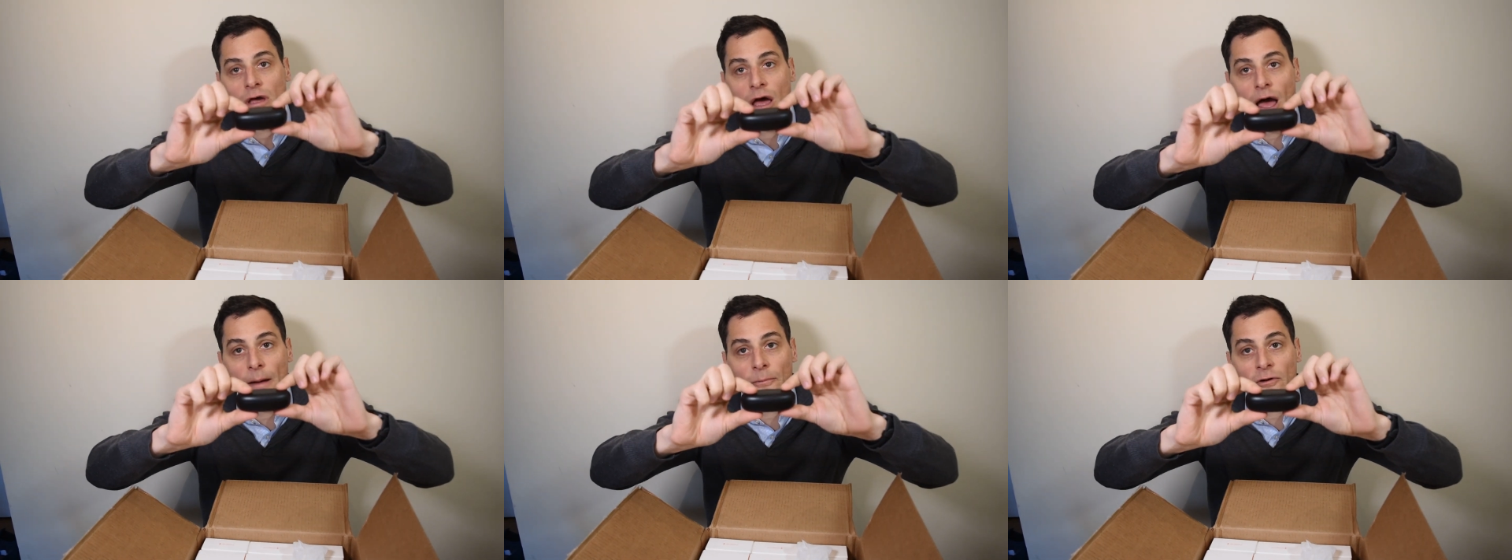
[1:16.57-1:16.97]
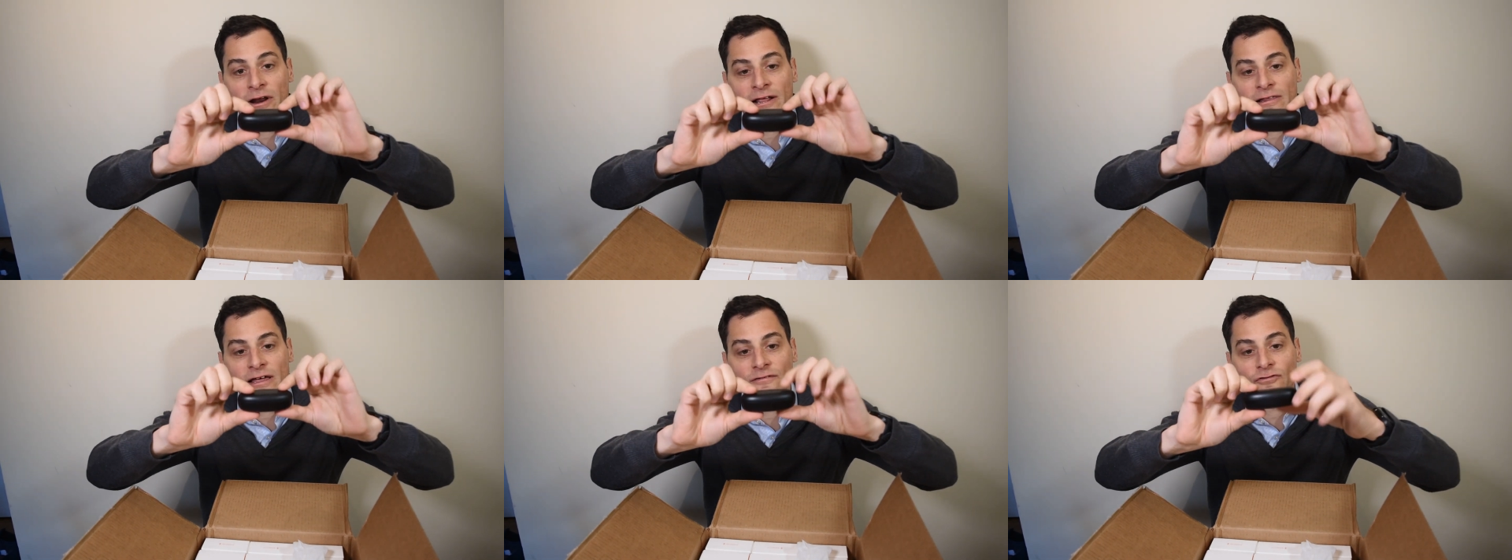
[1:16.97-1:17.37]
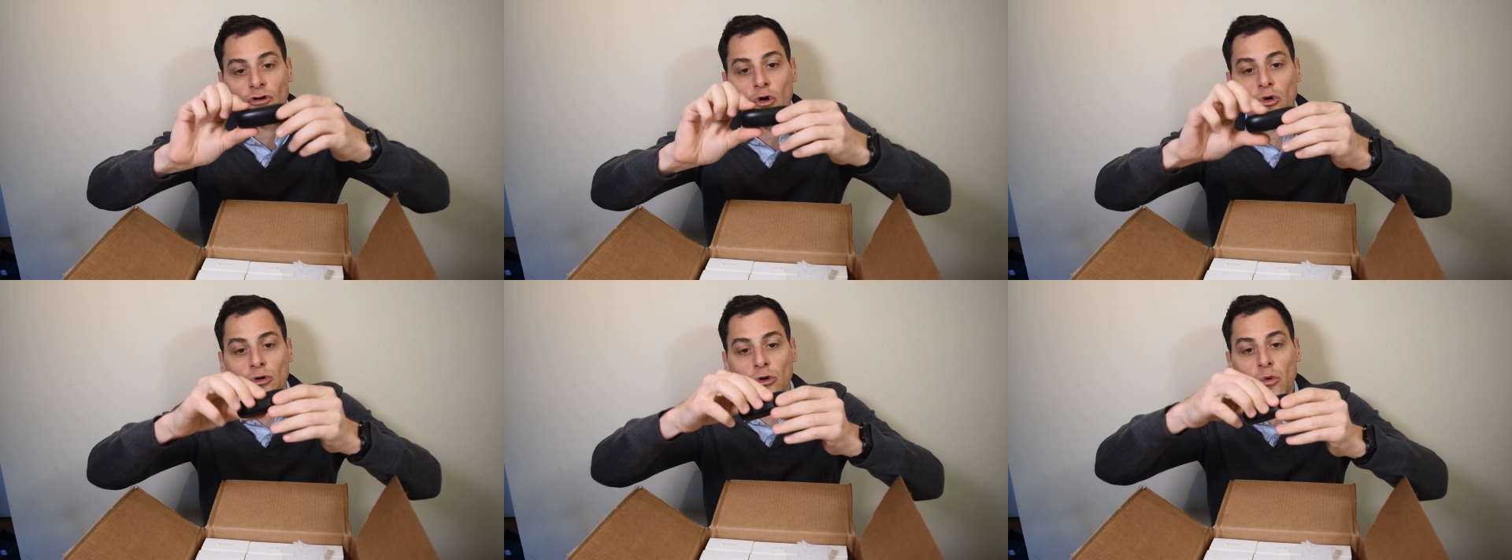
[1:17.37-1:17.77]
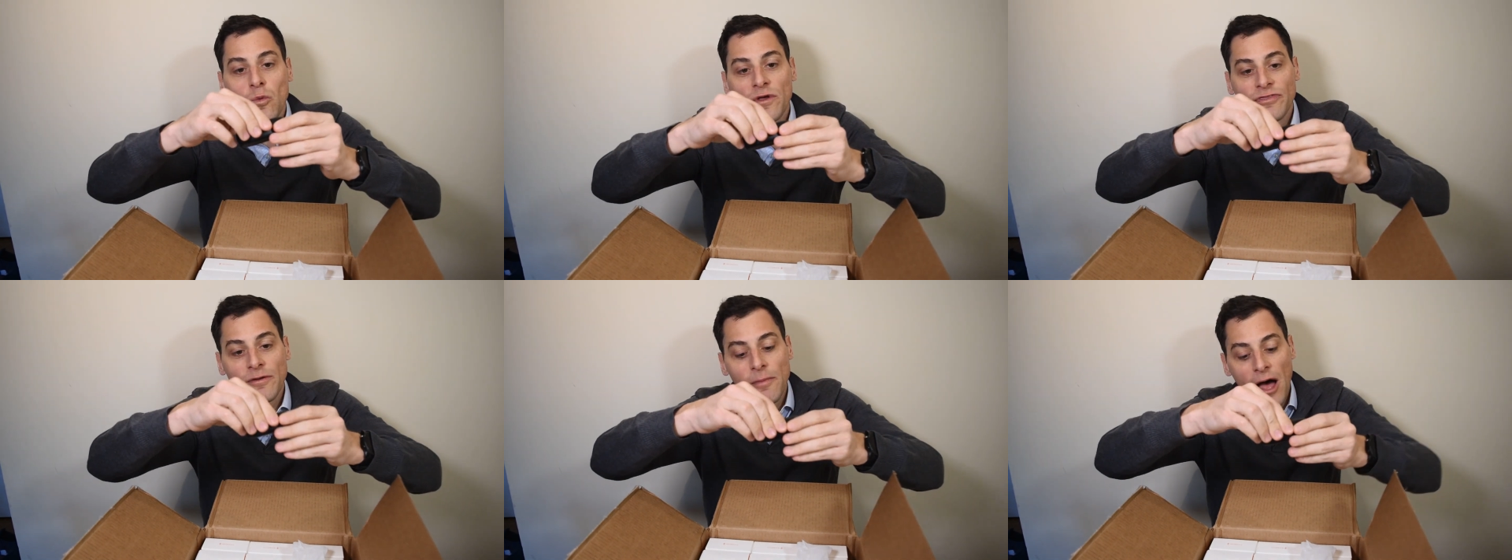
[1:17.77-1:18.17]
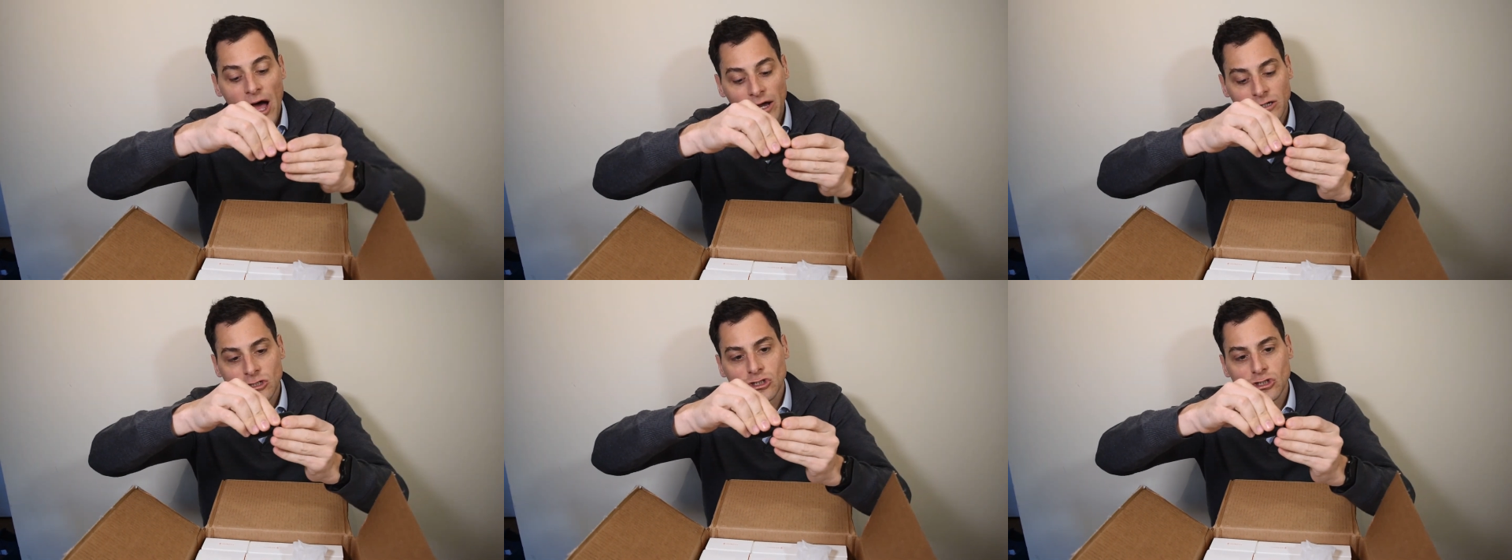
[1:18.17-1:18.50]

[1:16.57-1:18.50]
operating life total with the box.